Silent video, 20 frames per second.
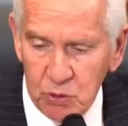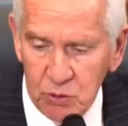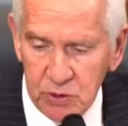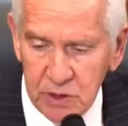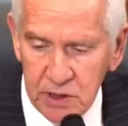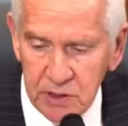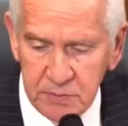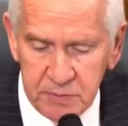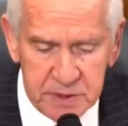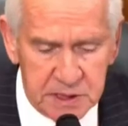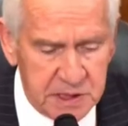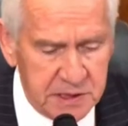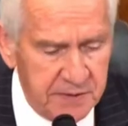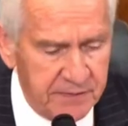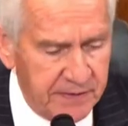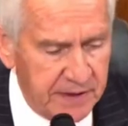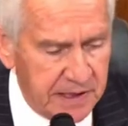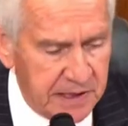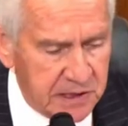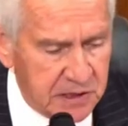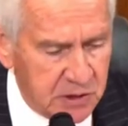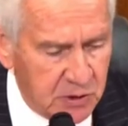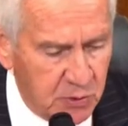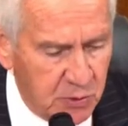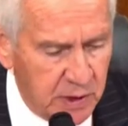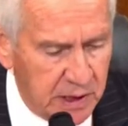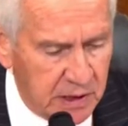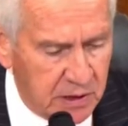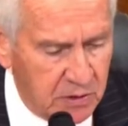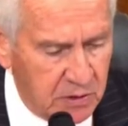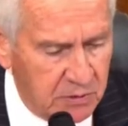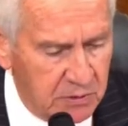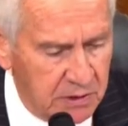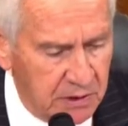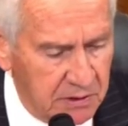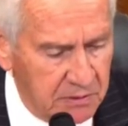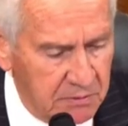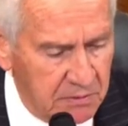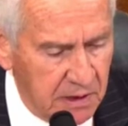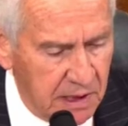the world in the Pacific is
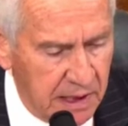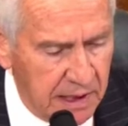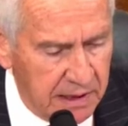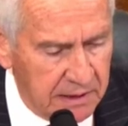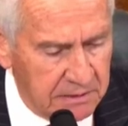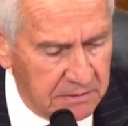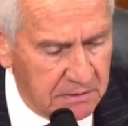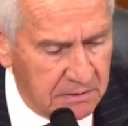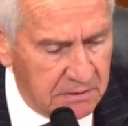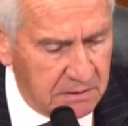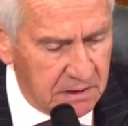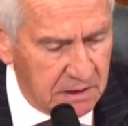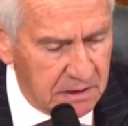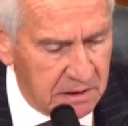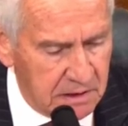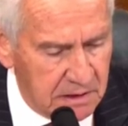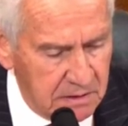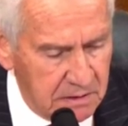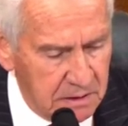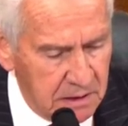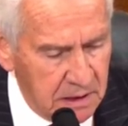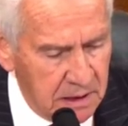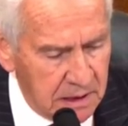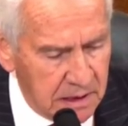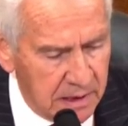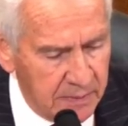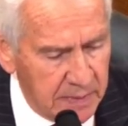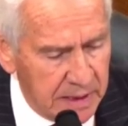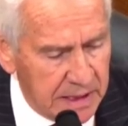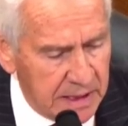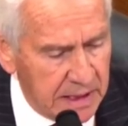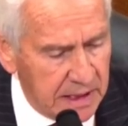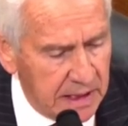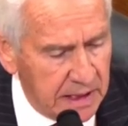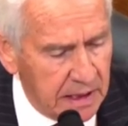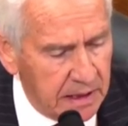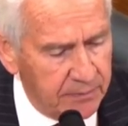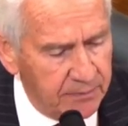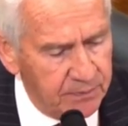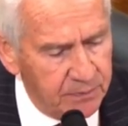critical, and I commend
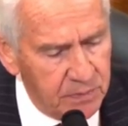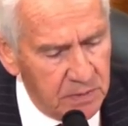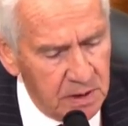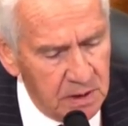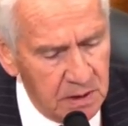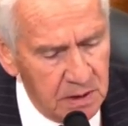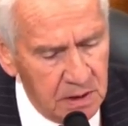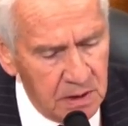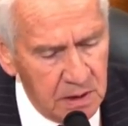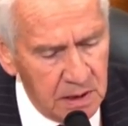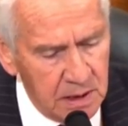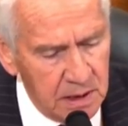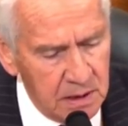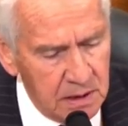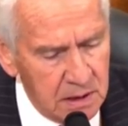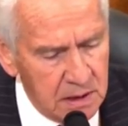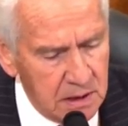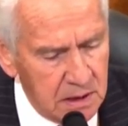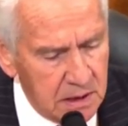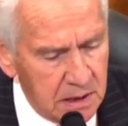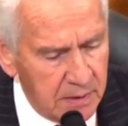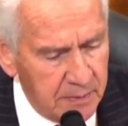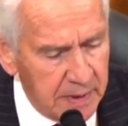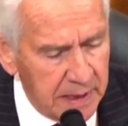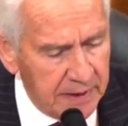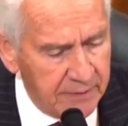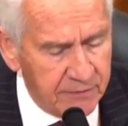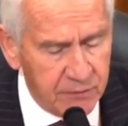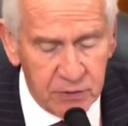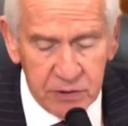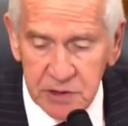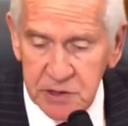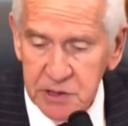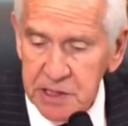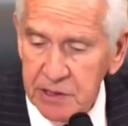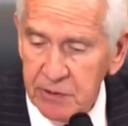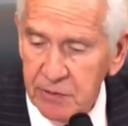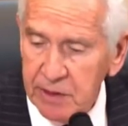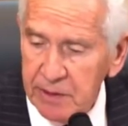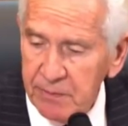the committee for
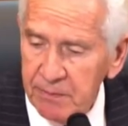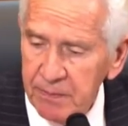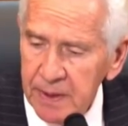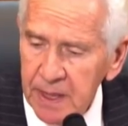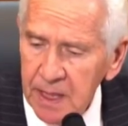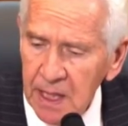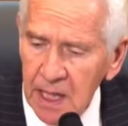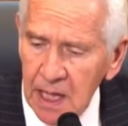its hearing.